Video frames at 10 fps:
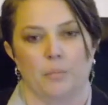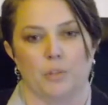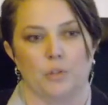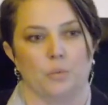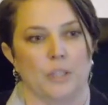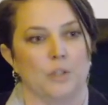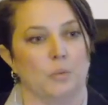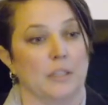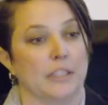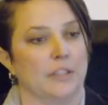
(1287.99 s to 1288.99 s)
between
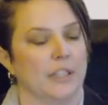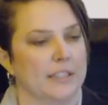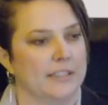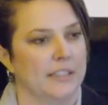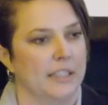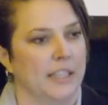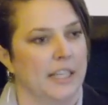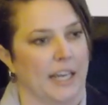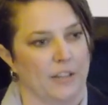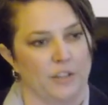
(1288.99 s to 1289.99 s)
dwelling units.
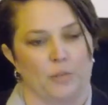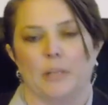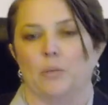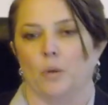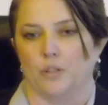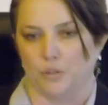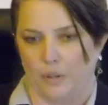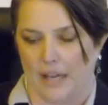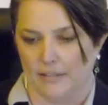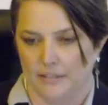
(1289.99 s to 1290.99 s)
How does your mate wall do
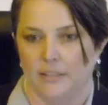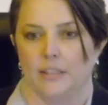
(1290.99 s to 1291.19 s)
that?